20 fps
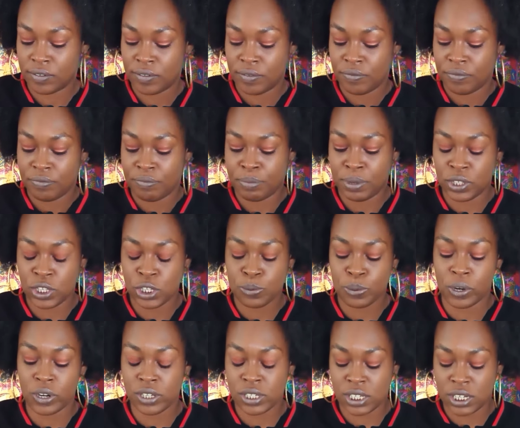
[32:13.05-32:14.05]
But this
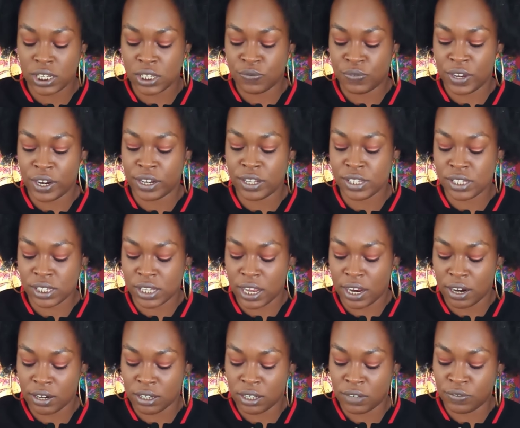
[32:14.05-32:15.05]
person is very
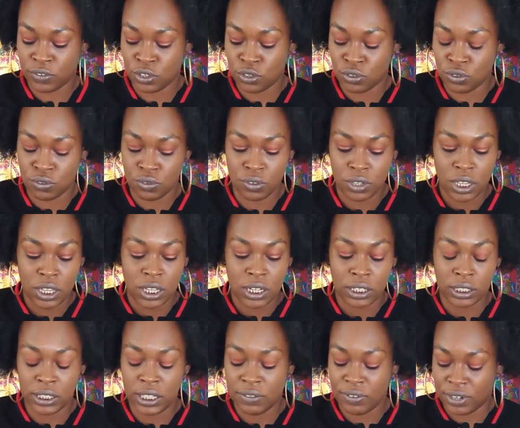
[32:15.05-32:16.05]
scared of you
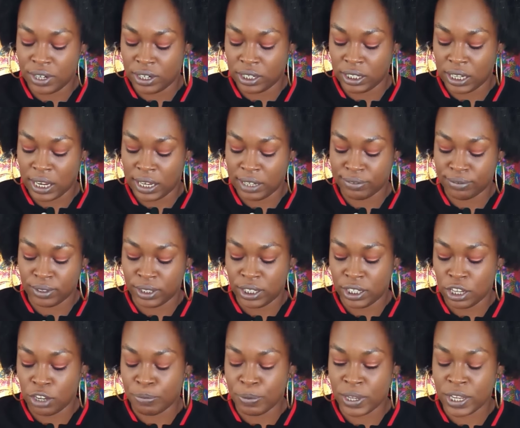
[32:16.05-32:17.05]
leaving their life,
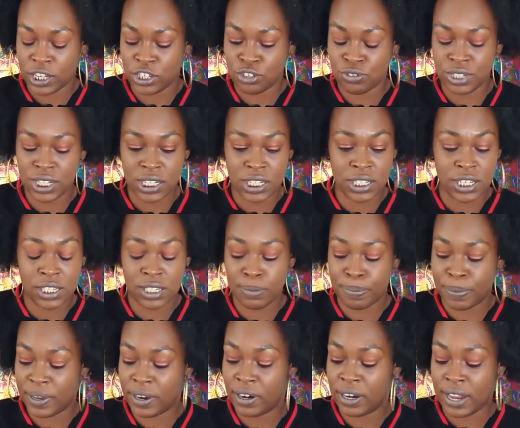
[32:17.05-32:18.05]
Leo, because you did a
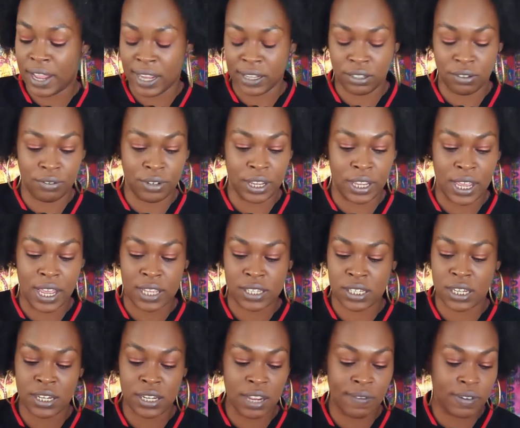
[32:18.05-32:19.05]
disappearing act on their ass
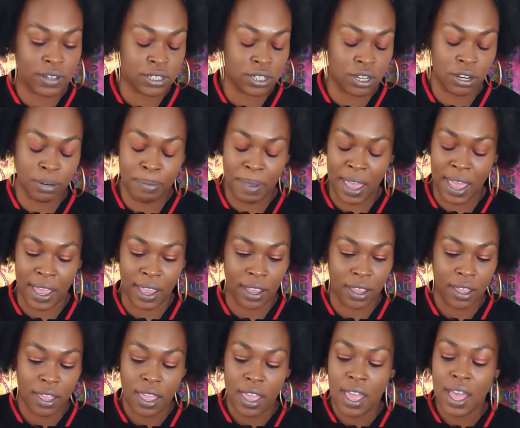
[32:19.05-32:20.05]
and never turned back.
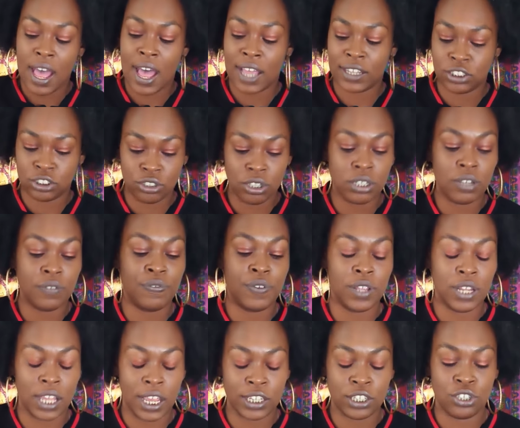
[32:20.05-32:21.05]
I strongly
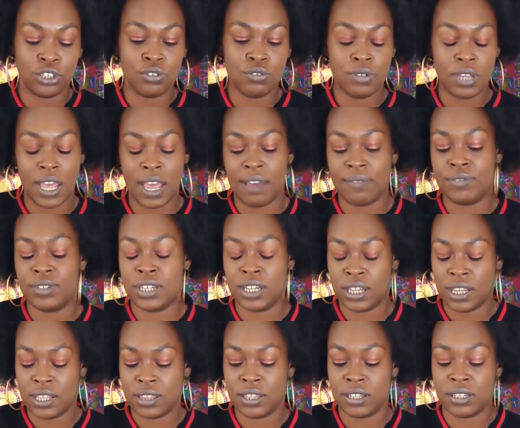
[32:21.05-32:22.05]
feel like you have
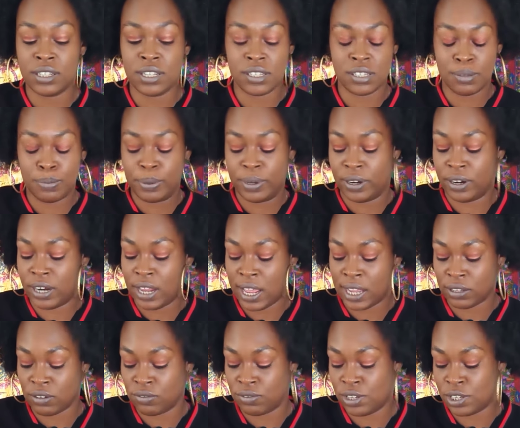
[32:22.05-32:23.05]
did the disappearing
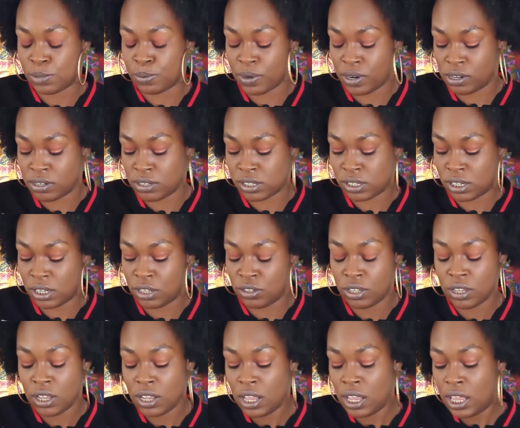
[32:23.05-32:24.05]
act on this person
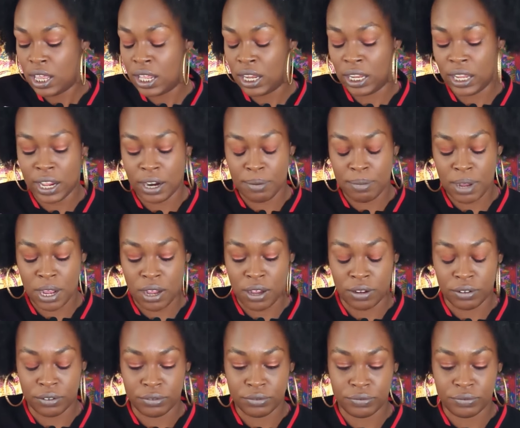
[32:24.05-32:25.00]
and let them go.